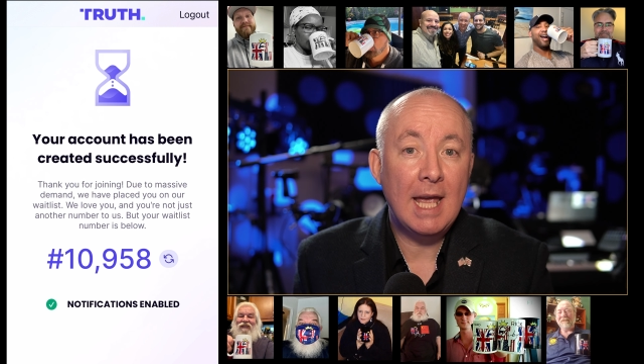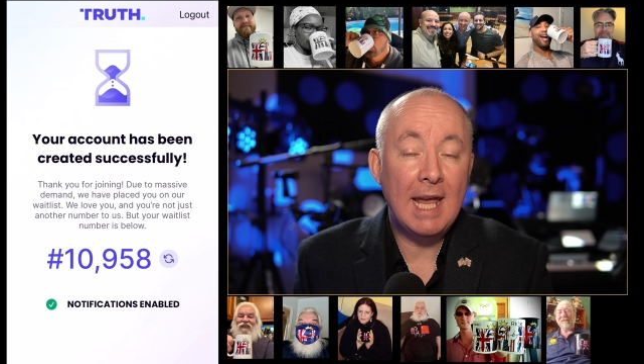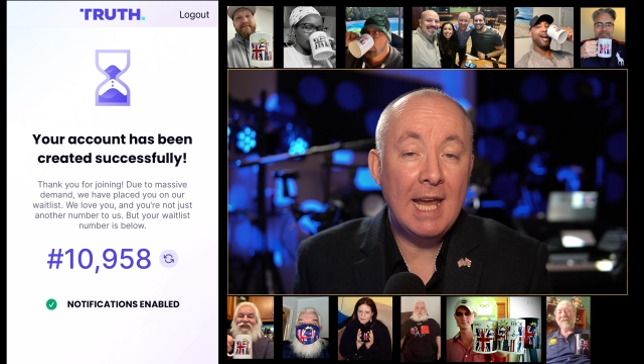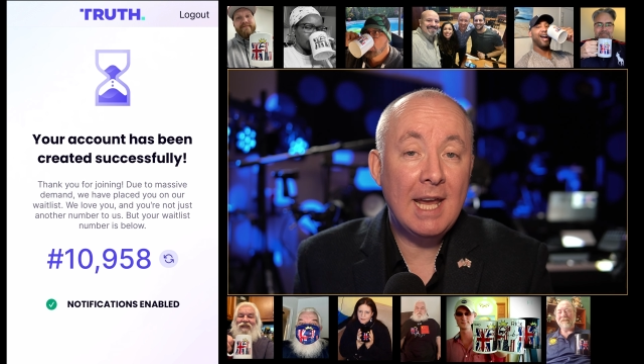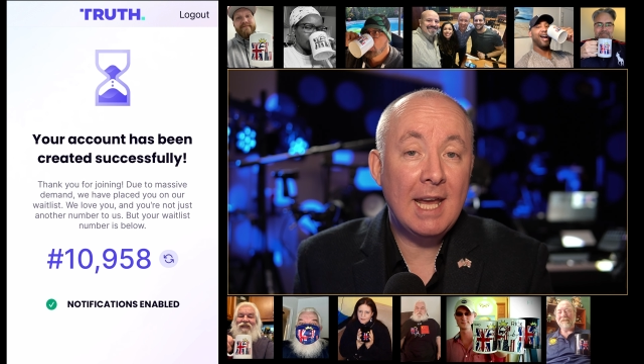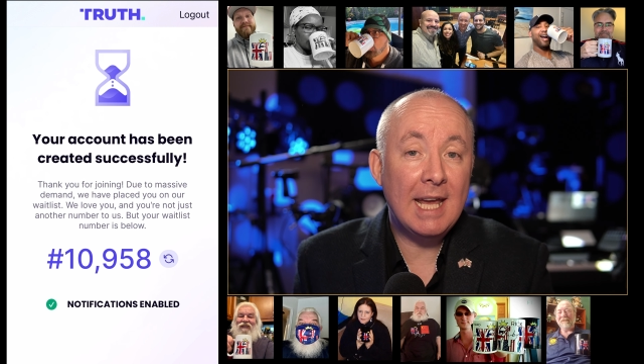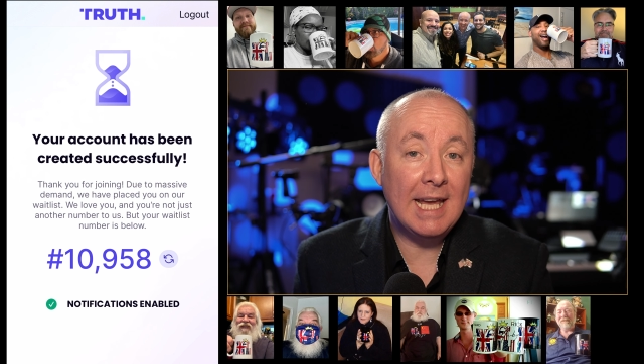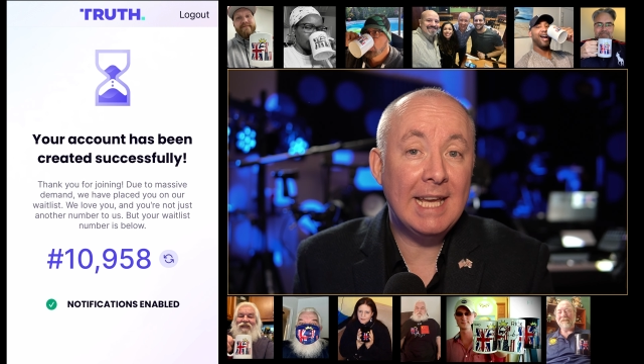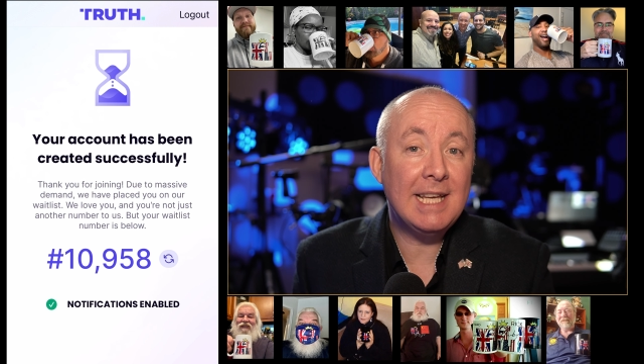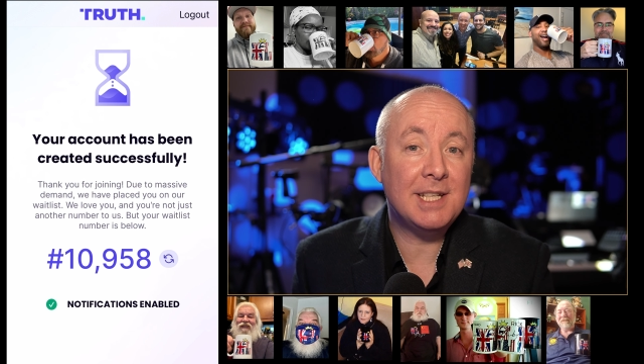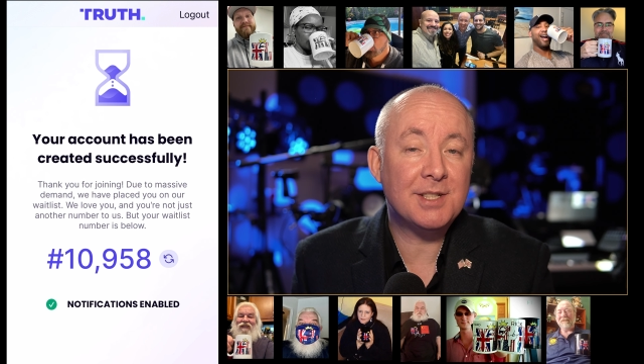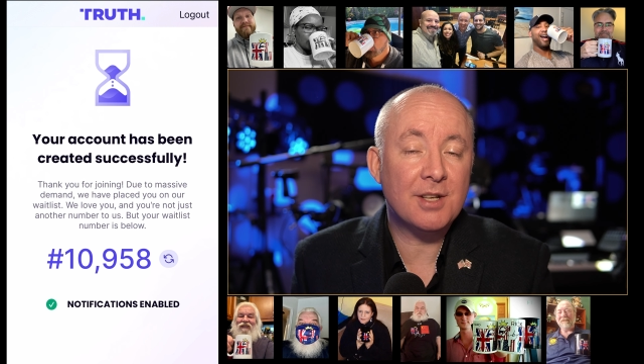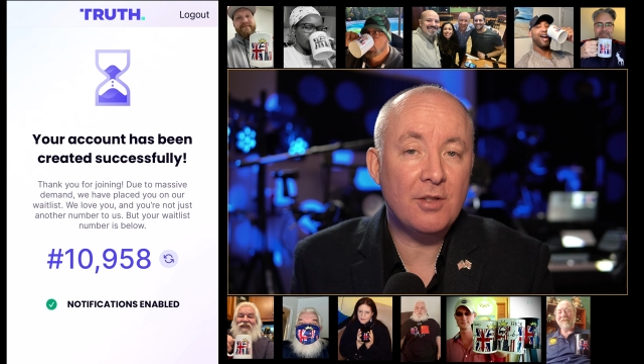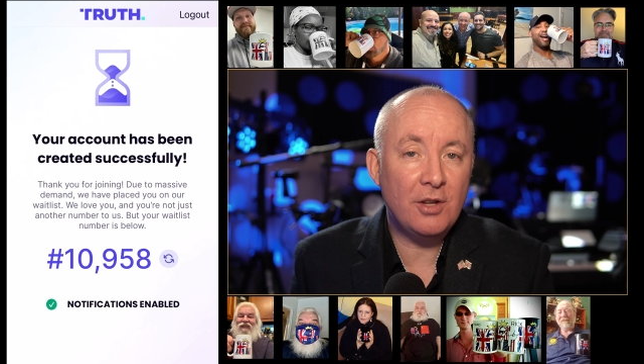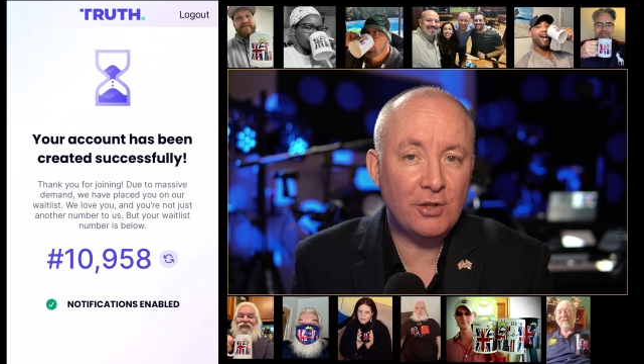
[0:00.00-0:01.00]
Here
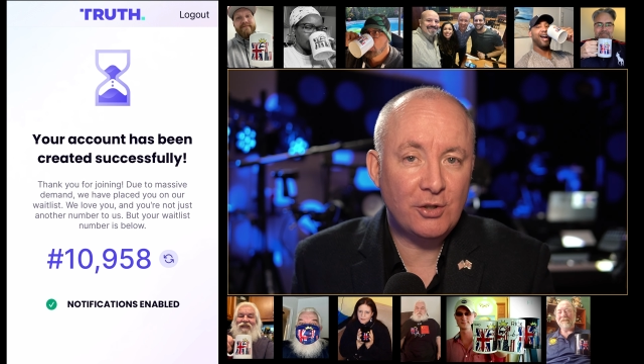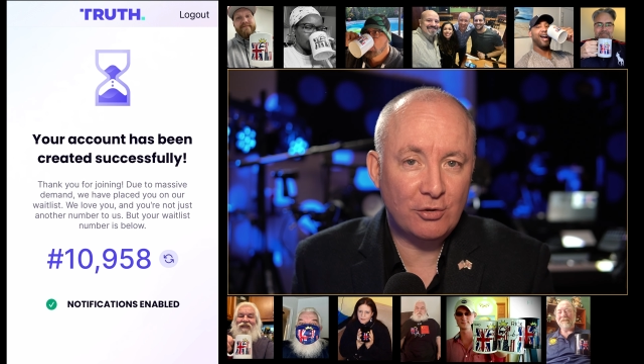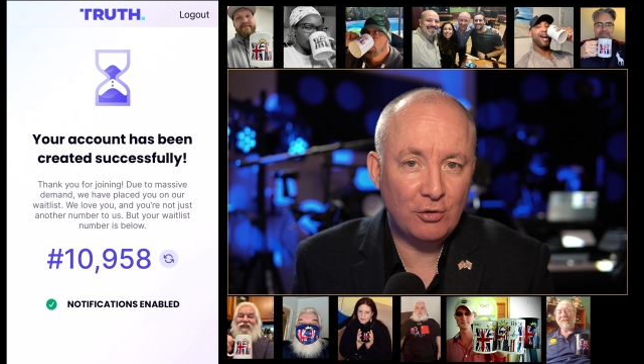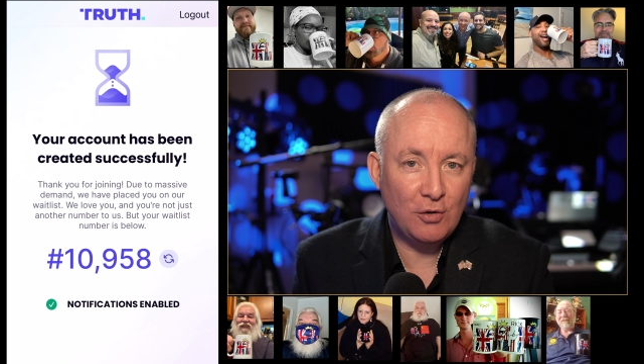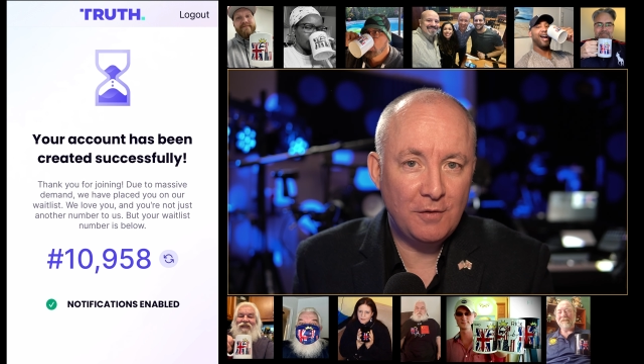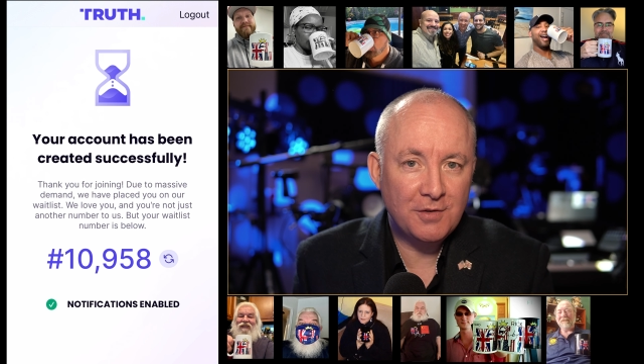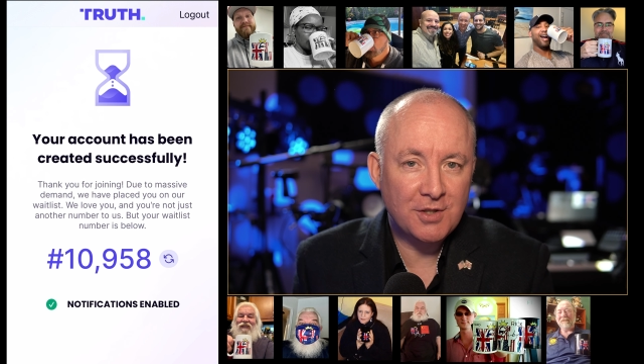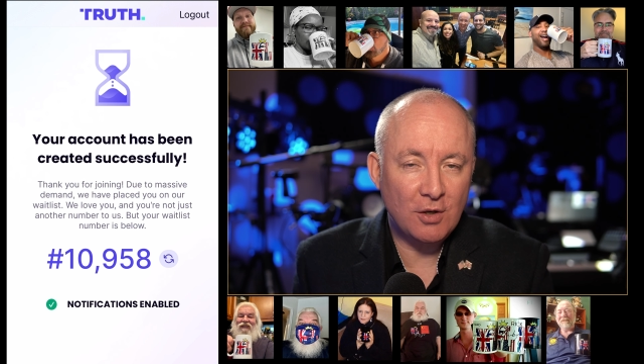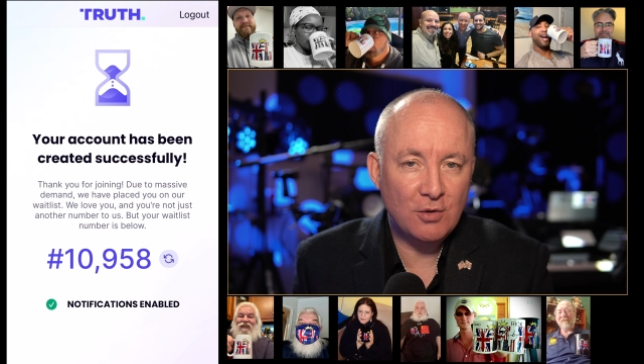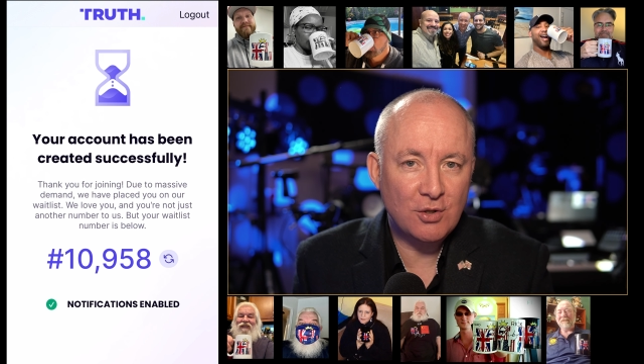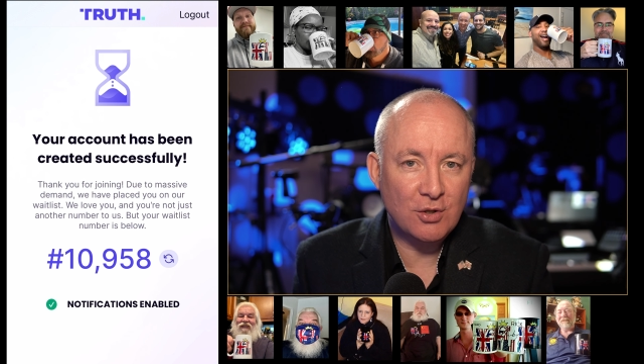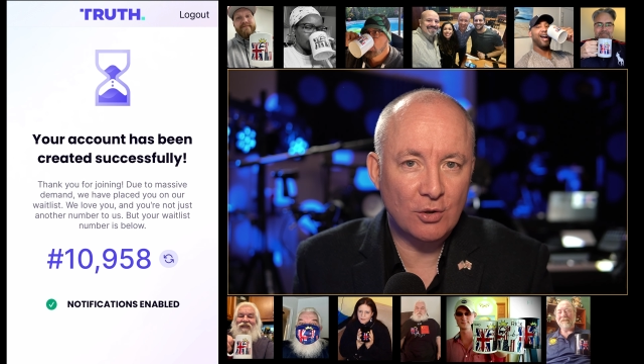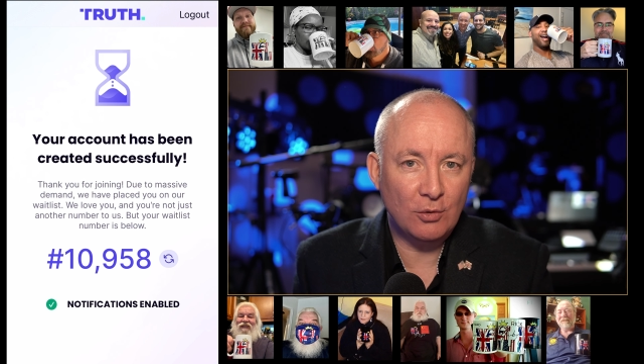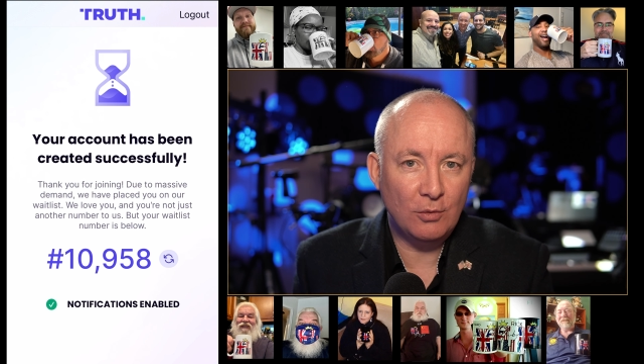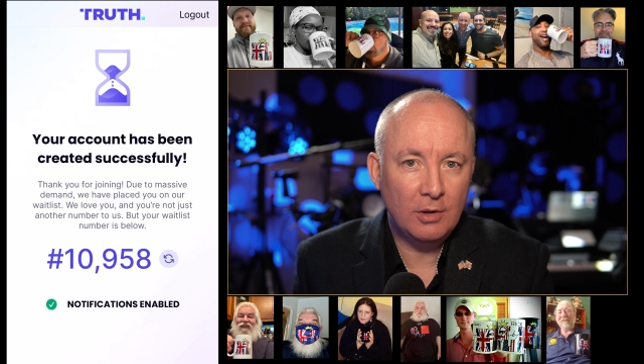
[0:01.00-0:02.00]
is the Truth
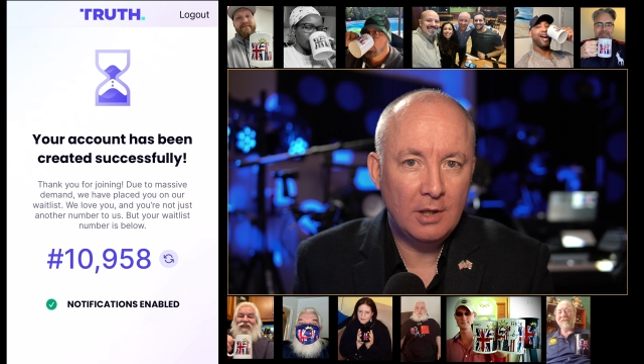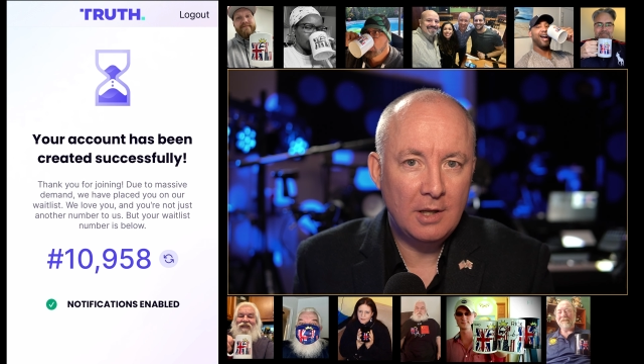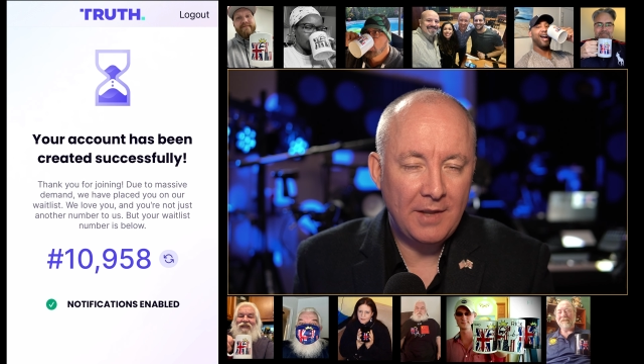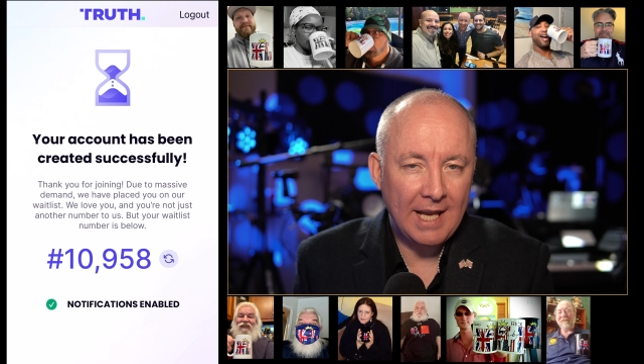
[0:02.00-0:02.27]
Social.